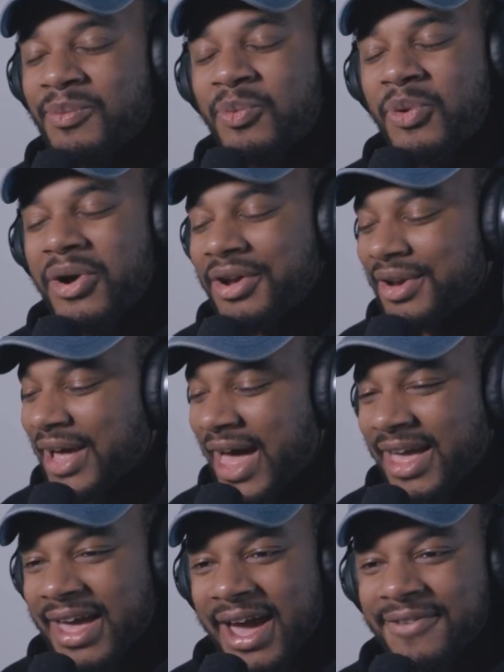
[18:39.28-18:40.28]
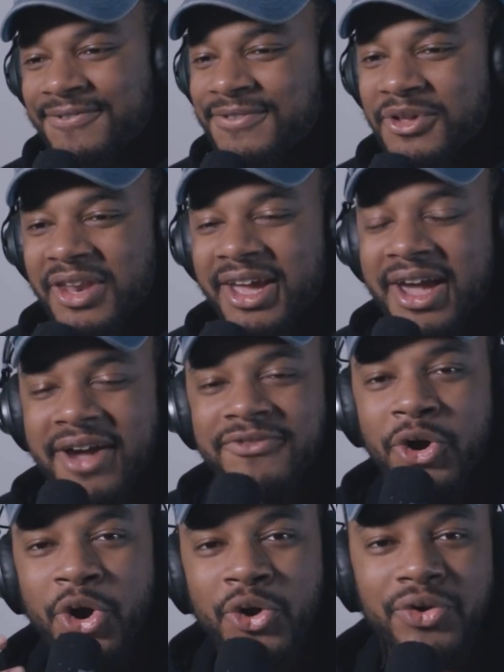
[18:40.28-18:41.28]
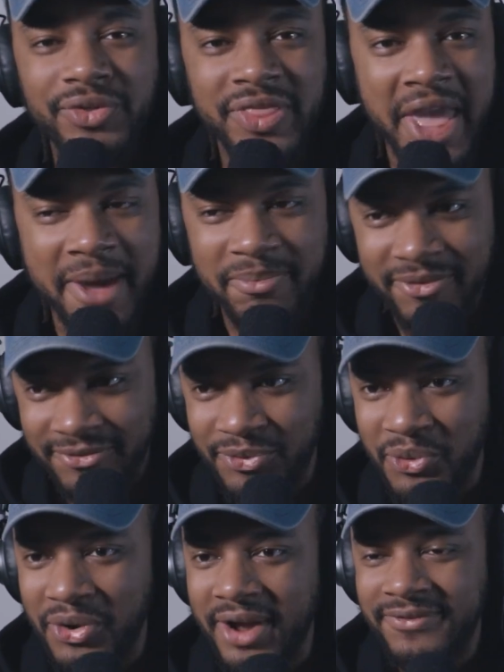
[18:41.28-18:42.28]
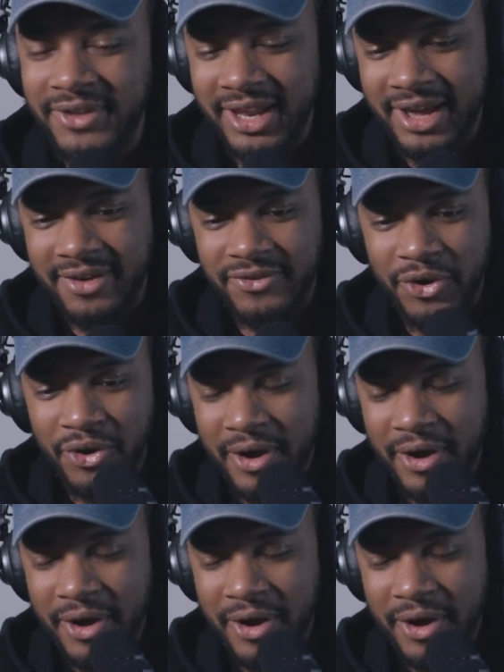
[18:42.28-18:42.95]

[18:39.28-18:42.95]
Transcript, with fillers: what? I I feel like I've heard that before. I feel like I've